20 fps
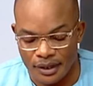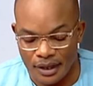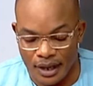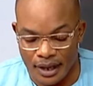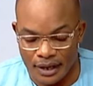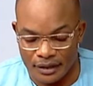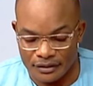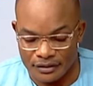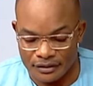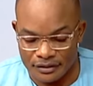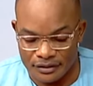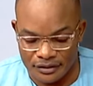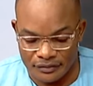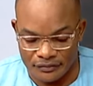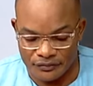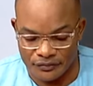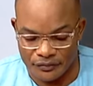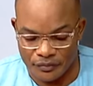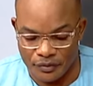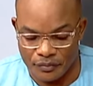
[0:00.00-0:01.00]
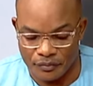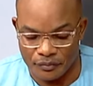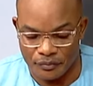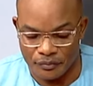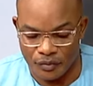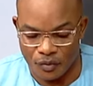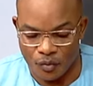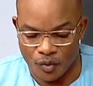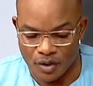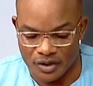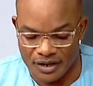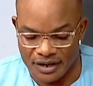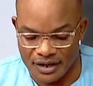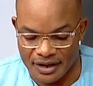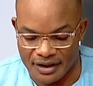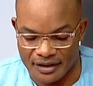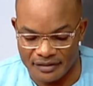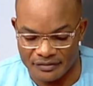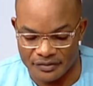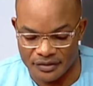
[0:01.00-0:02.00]
And from what I
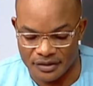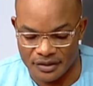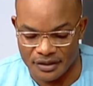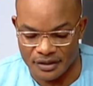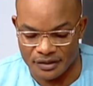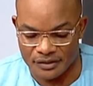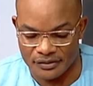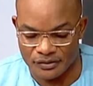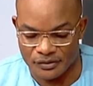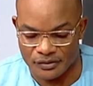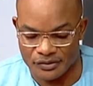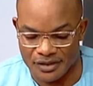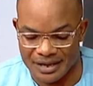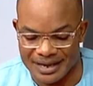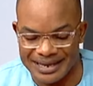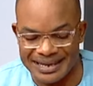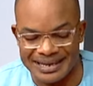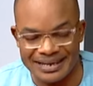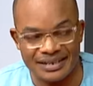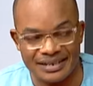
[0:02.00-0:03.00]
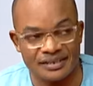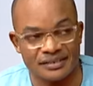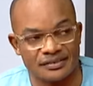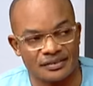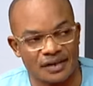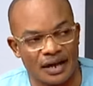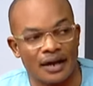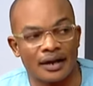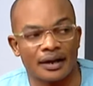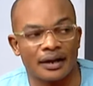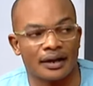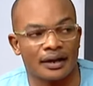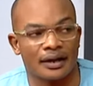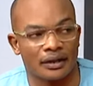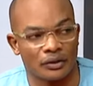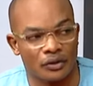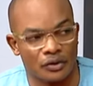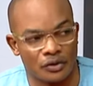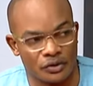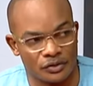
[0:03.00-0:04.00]
have here, those are eight anchor
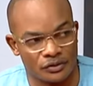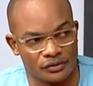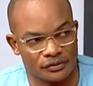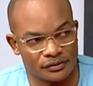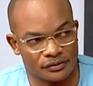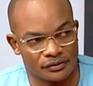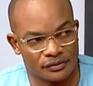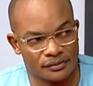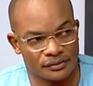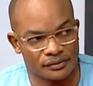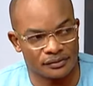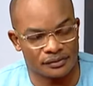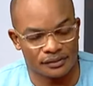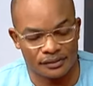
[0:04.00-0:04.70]
laws.